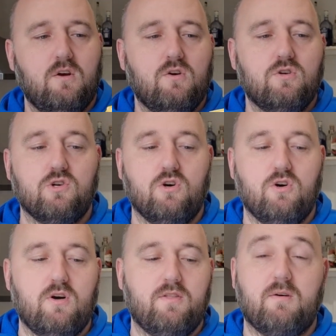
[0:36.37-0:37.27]

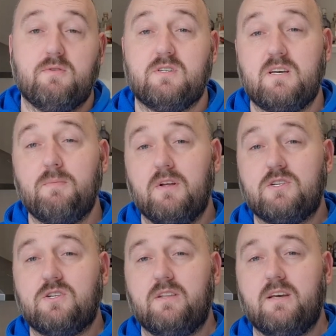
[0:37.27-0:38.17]
So they're similar
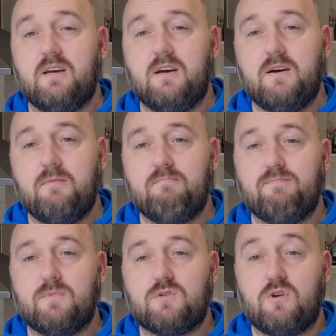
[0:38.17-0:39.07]
to the
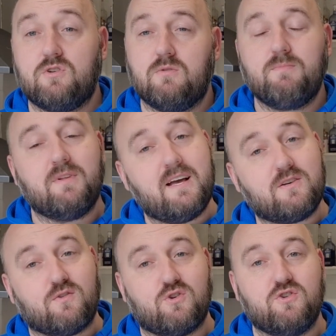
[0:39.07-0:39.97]
sausage, but they've
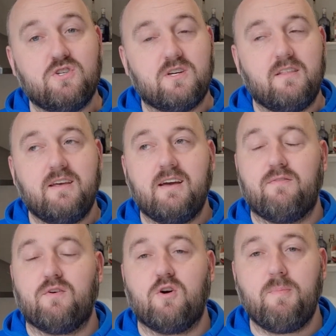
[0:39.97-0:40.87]
got sausage in, haven't they? I
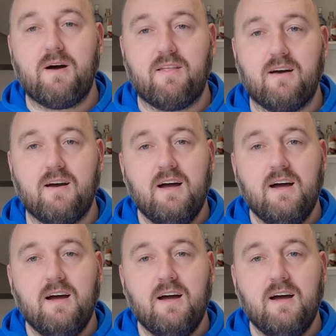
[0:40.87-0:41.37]
forgot about that.